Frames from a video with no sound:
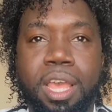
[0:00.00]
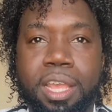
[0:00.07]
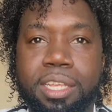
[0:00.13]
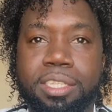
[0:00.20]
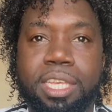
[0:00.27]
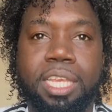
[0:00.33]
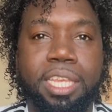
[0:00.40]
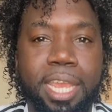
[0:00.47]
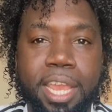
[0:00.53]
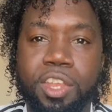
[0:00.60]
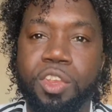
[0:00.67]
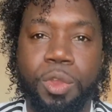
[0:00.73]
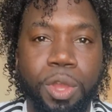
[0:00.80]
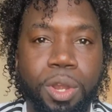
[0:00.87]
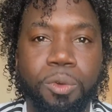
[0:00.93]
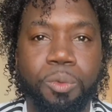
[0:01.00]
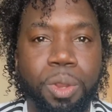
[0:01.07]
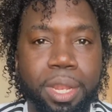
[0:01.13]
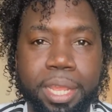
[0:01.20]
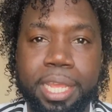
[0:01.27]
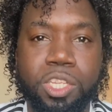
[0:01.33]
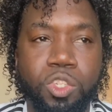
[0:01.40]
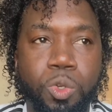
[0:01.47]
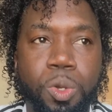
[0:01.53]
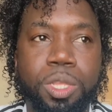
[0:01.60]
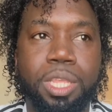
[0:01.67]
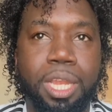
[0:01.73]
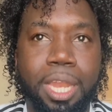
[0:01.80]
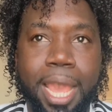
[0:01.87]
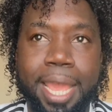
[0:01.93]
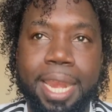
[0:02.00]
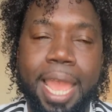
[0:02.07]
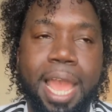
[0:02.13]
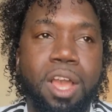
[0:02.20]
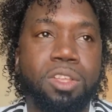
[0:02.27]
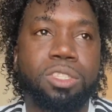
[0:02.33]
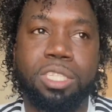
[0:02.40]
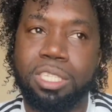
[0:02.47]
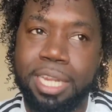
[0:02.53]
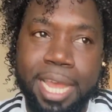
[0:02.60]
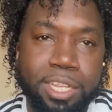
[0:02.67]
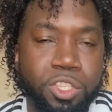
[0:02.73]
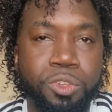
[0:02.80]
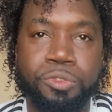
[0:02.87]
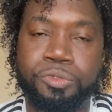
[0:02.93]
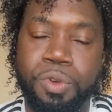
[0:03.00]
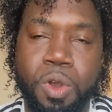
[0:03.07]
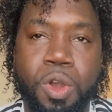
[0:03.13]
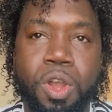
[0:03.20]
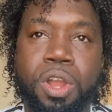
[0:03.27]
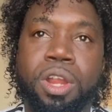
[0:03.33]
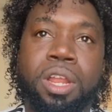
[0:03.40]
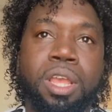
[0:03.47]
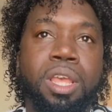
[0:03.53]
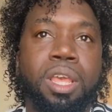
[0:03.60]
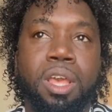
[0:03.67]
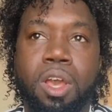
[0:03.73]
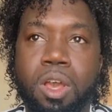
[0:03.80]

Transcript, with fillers: He said, yeah, you're going to really enjoy the lighthouse. It's not too far.